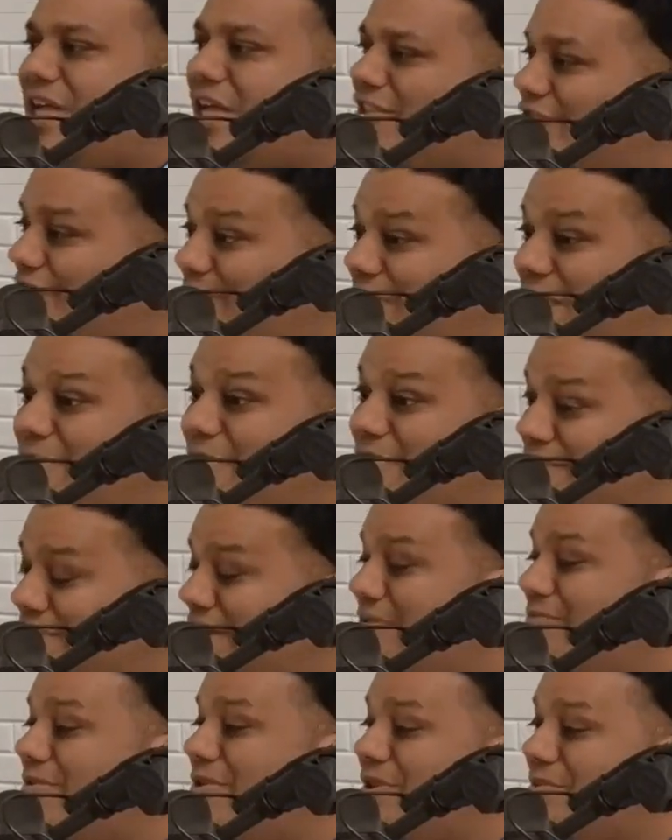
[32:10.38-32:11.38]
And there's lots of
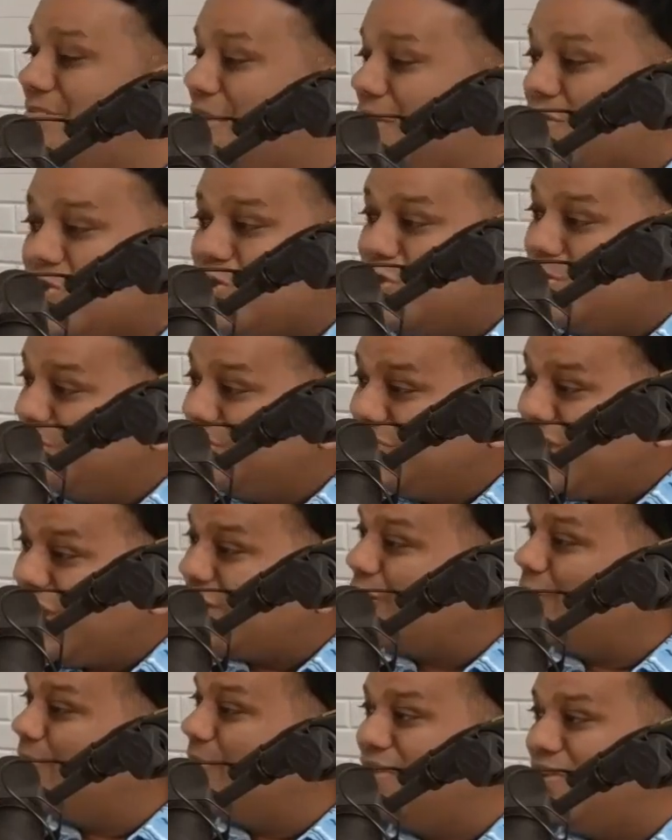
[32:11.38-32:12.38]
papers that it was a mushroom
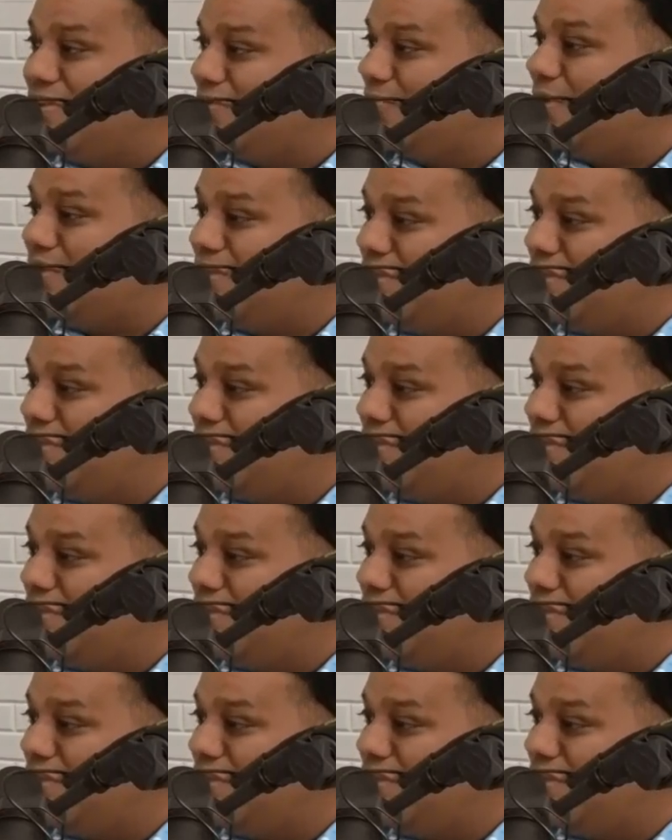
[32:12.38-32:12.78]
sacrament.